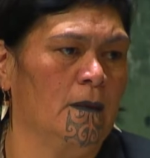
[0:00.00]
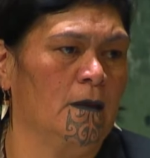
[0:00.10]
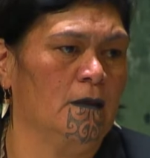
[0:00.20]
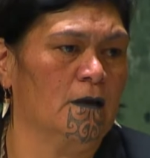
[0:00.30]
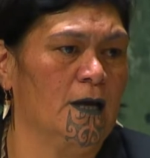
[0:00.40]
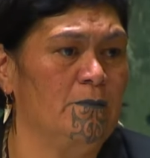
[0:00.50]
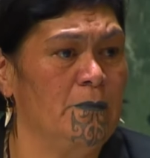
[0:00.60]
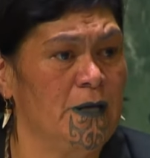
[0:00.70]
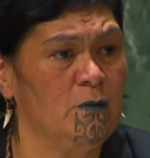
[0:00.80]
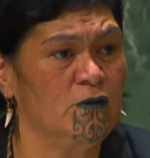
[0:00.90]
The
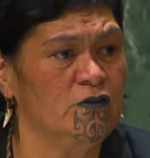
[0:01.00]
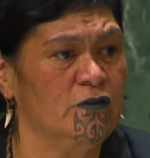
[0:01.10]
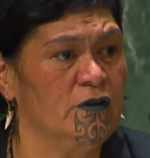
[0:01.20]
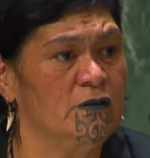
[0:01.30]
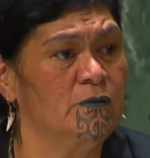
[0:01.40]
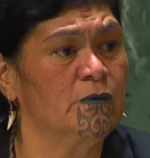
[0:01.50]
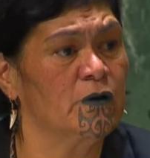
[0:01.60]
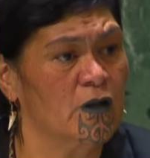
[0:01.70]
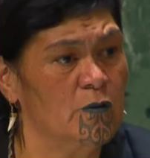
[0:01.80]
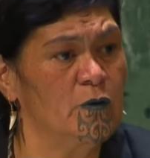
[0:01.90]
Kunming Montreal
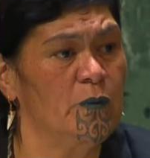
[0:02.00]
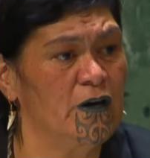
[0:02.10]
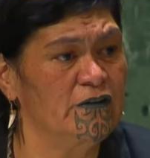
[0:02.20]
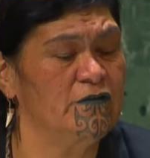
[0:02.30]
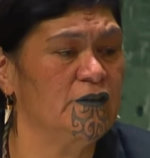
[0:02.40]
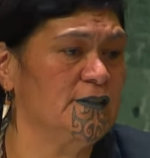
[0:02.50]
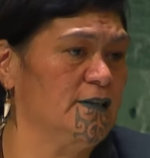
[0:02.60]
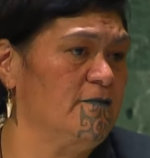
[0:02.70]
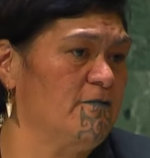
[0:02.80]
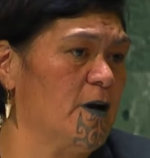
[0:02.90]
Global
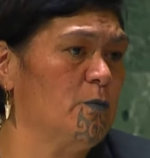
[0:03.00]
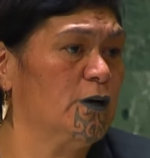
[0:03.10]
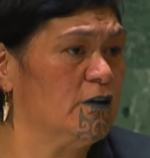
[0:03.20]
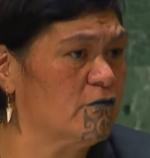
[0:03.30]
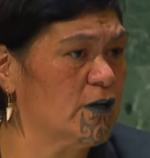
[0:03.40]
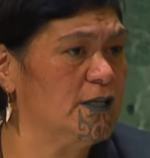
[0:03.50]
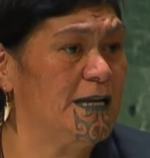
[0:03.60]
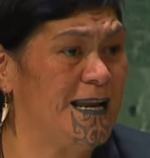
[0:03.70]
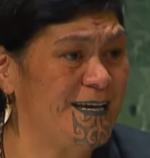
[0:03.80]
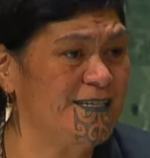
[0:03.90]
Biodiversity Framework agreed
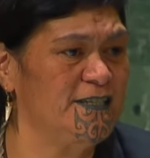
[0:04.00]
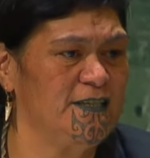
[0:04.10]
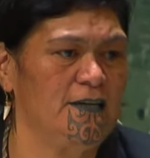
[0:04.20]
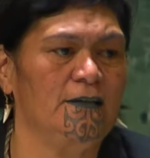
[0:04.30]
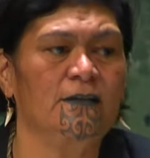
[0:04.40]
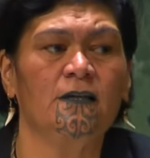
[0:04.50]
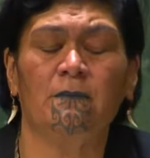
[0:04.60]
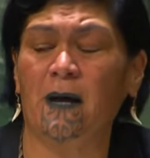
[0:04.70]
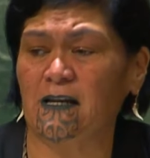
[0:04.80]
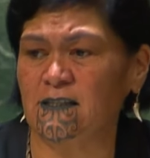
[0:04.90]
last year
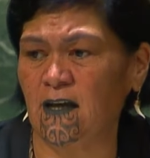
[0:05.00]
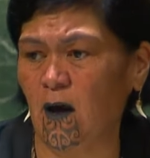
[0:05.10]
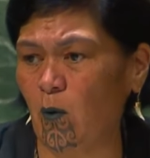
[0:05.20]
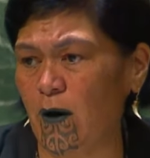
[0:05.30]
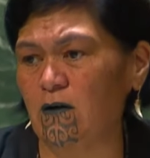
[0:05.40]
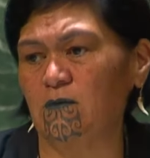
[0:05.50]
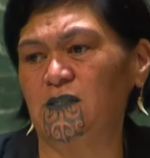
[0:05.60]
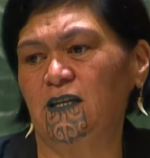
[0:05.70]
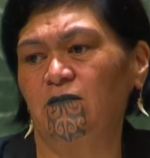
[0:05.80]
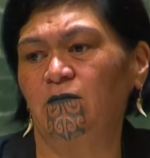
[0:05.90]
marked a welcome
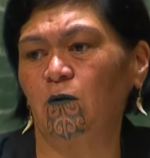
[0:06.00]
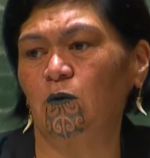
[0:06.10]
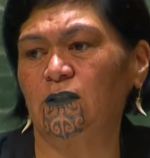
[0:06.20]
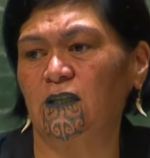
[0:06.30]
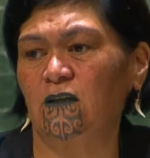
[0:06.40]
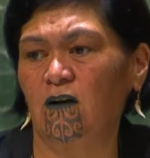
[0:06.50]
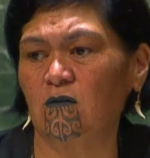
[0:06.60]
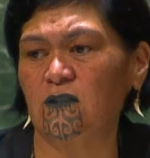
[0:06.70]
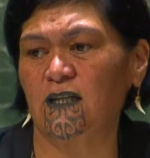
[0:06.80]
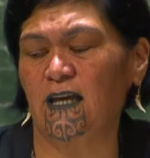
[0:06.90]
step forward in
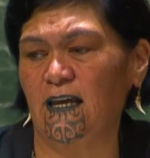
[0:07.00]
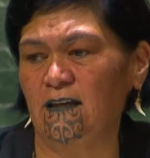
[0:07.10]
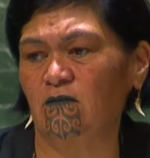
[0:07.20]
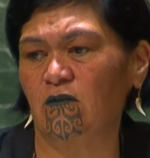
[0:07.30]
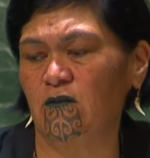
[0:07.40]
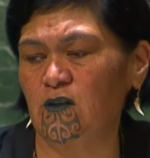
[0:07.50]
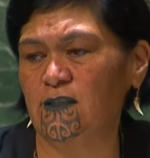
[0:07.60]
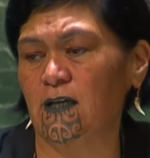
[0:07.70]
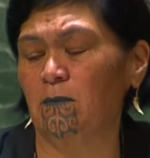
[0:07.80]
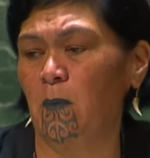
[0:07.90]
halting and
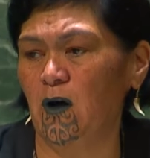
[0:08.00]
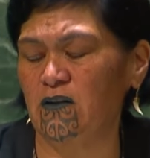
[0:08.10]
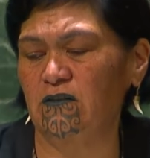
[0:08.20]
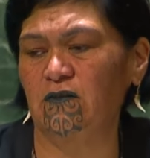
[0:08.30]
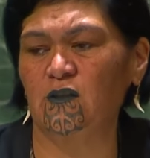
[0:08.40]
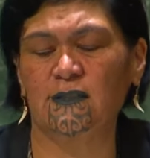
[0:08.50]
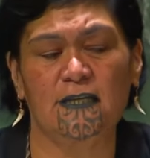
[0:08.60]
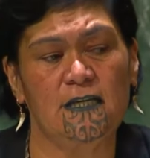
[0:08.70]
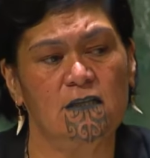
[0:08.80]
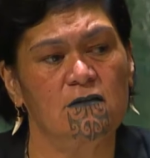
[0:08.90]
reversing
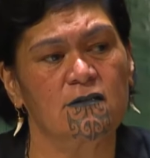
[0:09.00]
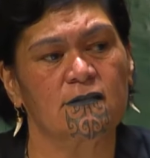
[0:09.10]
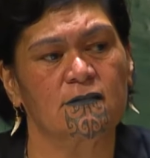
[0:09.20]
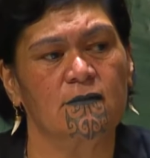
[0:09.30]
biodiversity loss.